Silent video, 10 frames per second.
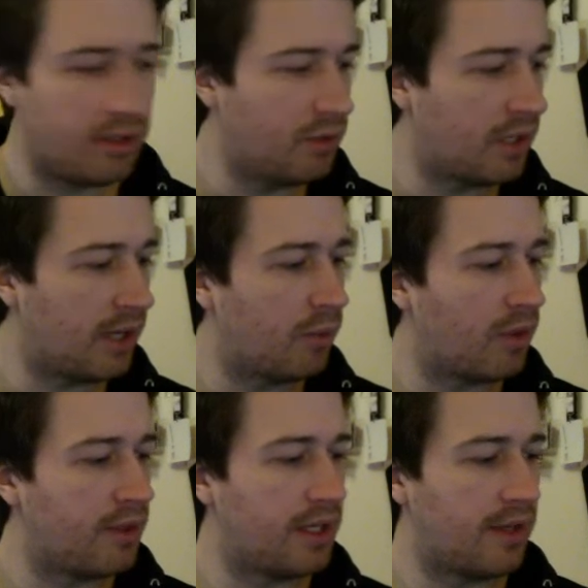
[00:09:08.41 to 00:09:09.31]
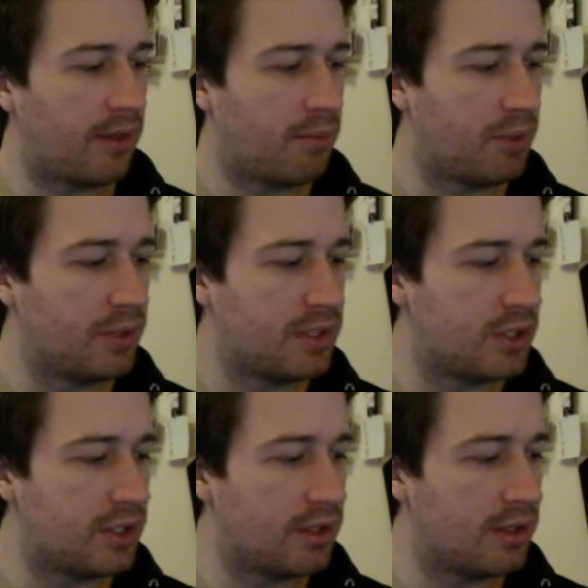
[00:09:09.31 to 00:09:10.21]
I want the
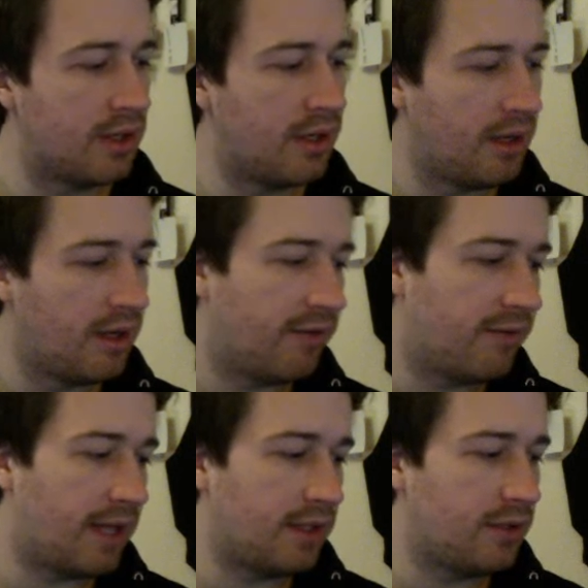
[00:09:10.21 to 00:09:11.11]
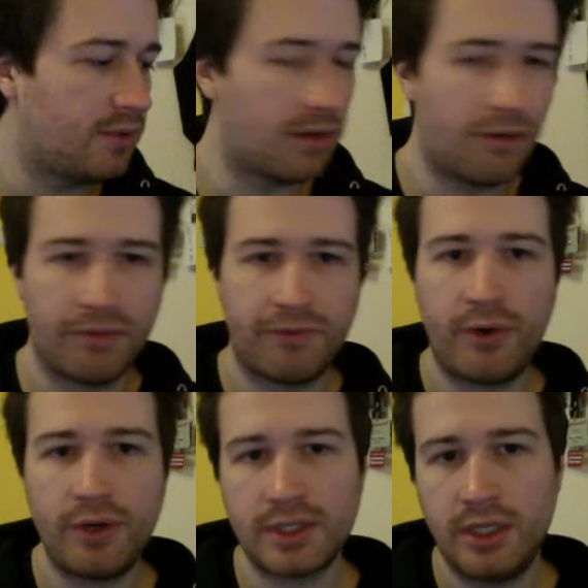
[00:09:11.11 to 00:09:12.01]
position values of the
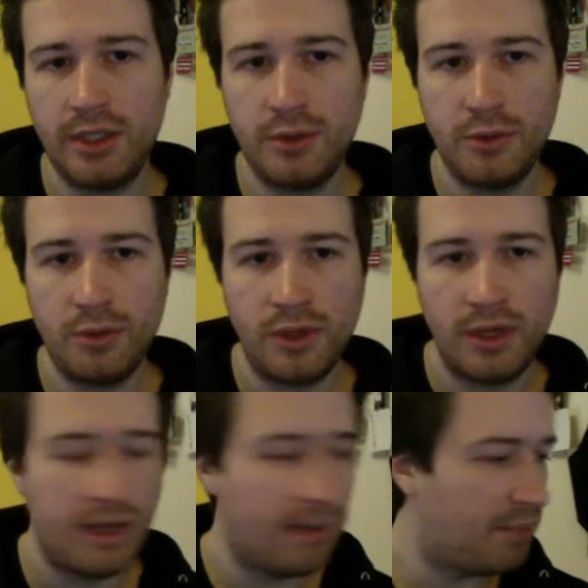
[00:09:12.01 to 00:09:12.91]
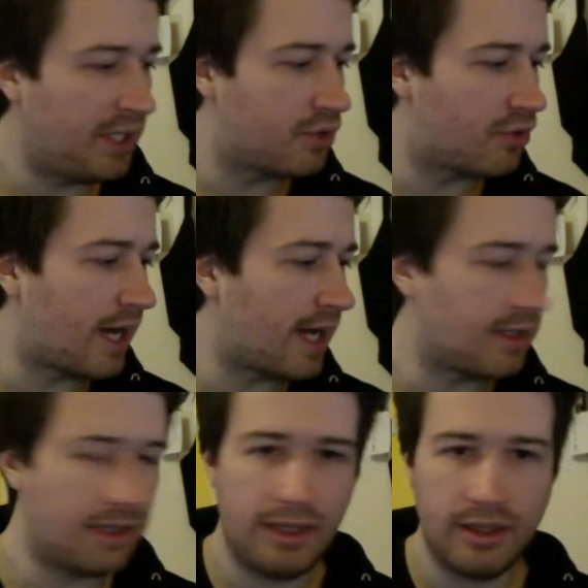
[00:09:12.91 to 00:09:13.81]
first queue being tracked
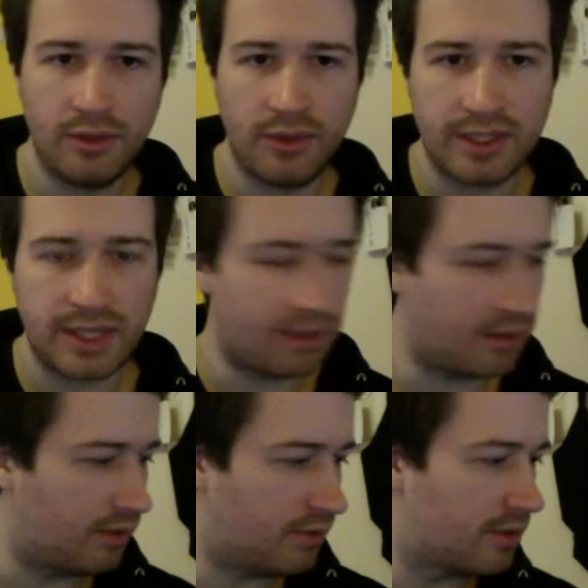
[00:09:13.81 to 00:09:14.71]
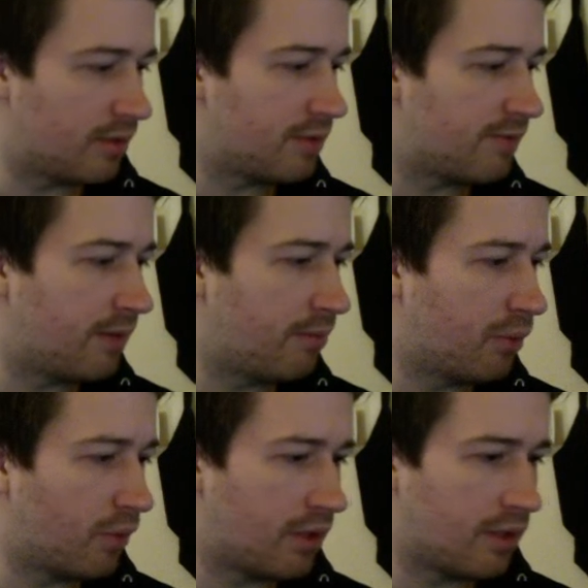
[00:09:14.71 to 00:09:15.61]
into the second queue. So it's very
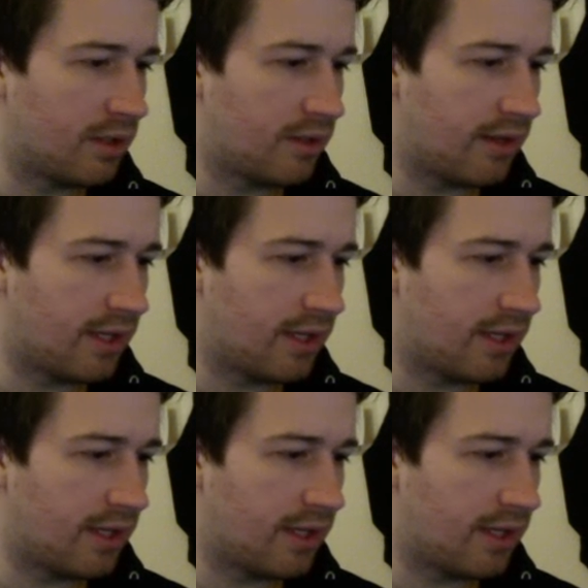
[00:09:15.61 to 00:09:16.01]
important that,